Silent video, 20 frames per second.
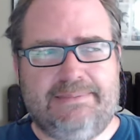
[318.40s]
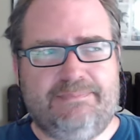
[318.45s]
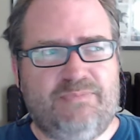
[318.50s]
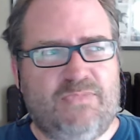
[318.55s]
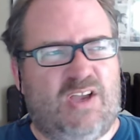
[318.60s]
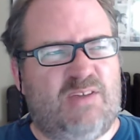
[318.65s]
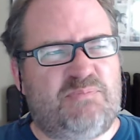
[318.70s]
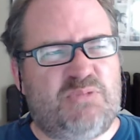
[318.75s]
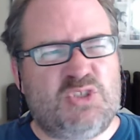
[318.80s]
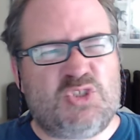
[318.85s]

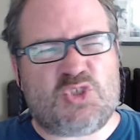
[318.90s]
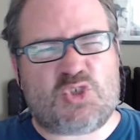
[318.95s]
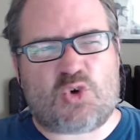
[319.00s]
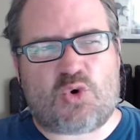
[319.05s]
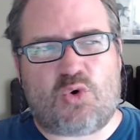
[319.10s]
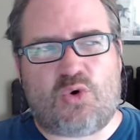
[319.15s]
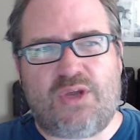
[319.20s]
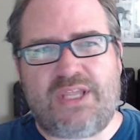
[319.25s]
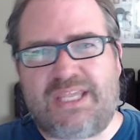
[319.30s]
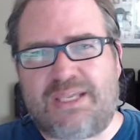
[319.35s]
I've been
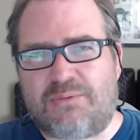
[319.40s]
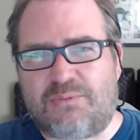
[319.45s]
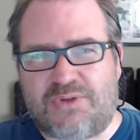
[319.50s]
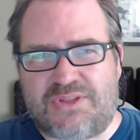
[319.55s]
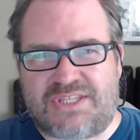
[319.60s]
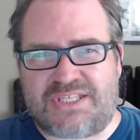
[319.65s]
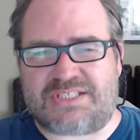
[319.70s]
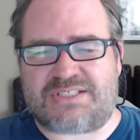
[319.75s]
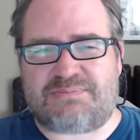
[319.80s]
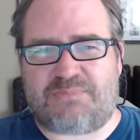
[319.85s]
toying
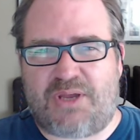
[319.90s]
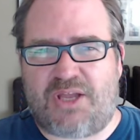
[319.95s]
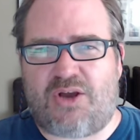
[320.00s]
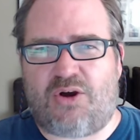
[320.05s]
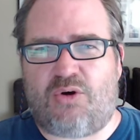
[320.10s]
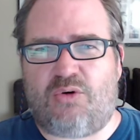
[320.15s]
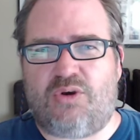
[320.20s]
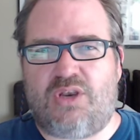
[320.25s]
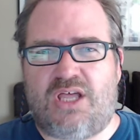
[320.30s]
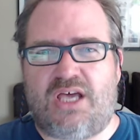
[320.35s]
with this my
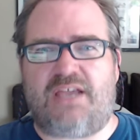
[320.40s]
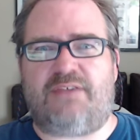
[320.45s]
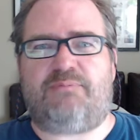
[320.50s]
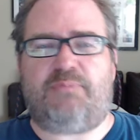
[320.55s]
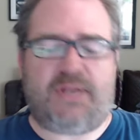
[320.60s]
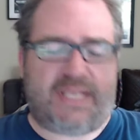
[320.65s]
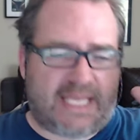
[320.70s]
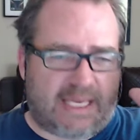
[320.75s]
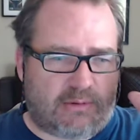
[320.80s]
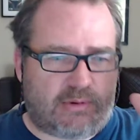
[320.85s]
whole life,
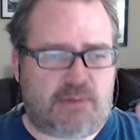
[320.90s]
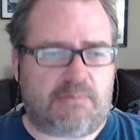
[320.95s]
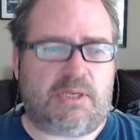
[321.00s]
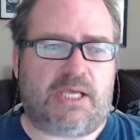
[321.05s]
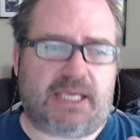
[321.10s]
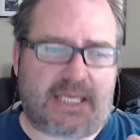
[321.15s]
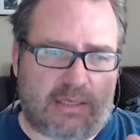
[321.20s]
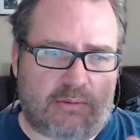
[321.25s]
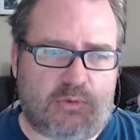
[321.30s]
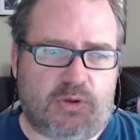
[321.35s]
but now I'm
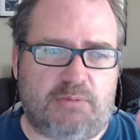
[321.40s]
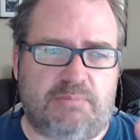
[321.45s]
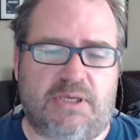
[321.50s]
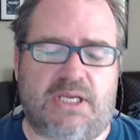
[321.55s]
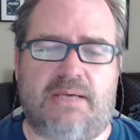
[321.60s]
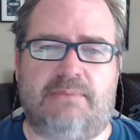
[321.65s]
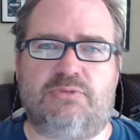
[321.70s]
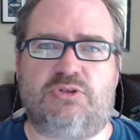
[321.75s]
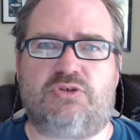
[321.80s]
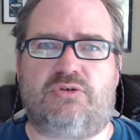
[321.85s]
like, I want to
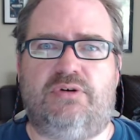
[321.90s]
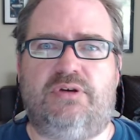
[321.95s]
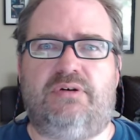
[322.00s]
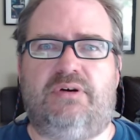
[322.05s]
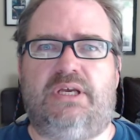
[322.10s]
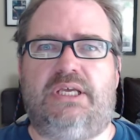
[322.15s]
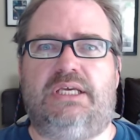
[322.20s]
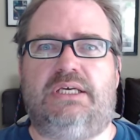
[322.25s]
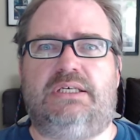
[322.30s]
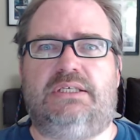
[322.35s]
become a
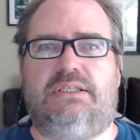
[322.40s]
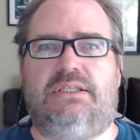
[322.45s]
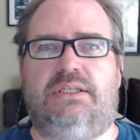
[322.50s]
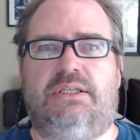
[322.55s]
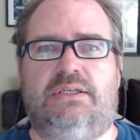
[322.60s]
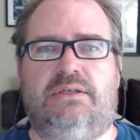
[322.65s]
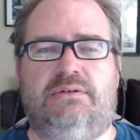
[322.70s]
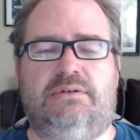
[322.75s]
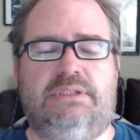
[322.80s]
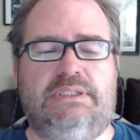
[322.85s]
screenwriter, you
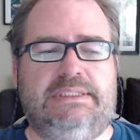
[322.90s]
know.